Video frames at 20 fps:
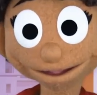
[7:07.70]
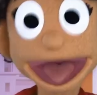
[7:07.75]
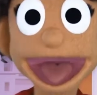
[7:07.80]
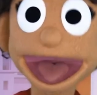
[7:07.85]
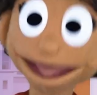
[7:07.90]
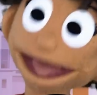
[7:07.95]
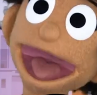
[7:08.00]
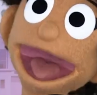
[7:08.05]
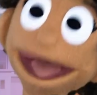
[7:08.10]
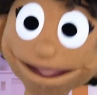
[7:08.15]

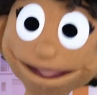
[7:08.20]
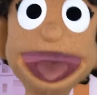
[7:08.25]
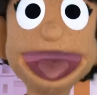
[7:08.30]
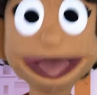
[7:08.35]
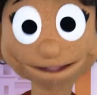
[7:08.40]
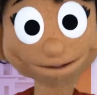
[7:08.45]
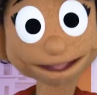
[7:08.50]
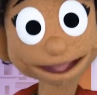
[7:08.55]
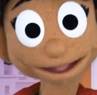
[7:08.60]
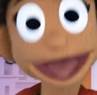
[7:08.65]
And hearing
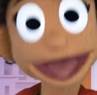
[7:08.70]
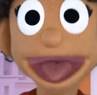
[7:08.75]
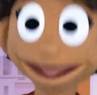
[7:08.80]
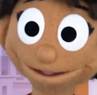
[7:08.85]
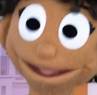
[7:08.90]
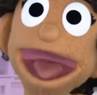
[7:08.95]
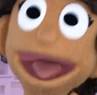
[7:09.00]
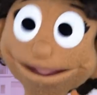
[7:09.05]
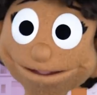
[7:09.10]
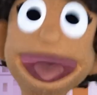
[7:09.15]
about
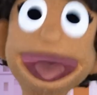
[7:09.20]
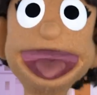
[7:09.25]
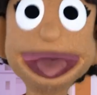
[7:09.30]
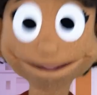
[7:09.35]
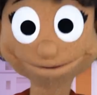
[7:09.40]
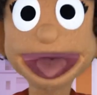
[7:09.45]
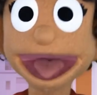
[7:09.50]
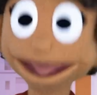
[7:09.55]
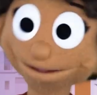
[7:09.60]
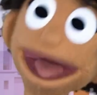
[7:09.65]
Joshua's
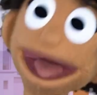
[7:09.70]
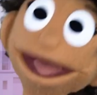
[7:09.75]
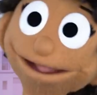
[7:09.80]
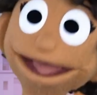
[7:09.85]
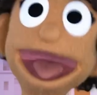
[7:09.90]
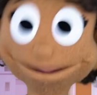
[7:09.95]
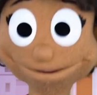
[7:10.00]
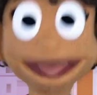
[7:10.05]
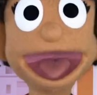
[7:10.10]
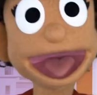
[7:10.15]
march around
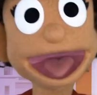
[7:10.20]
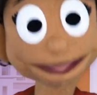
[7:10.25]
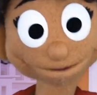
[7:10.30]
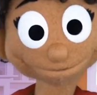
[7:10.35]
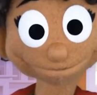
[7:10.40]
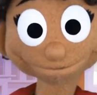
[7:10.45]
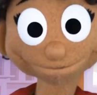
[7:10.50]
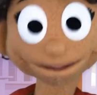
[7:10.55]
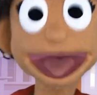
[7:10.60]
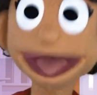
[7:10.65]
Jericho
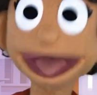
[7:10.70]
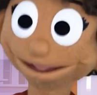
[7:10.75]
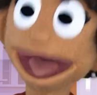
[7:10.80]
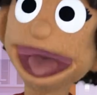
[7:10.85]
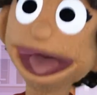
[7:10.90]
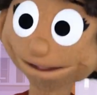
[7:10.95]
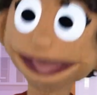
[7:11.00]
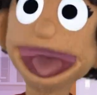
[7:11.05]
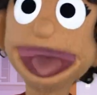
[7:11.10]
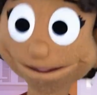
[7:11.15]

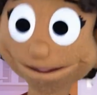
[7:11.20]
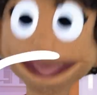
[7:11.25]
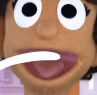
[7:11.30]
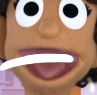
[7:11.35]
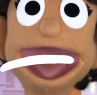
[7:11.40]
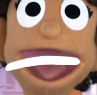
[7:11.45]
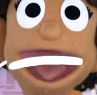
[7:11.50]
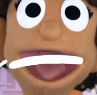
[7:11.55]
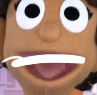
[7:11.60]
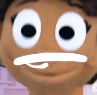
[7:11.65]
reminded me
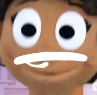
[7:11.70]
that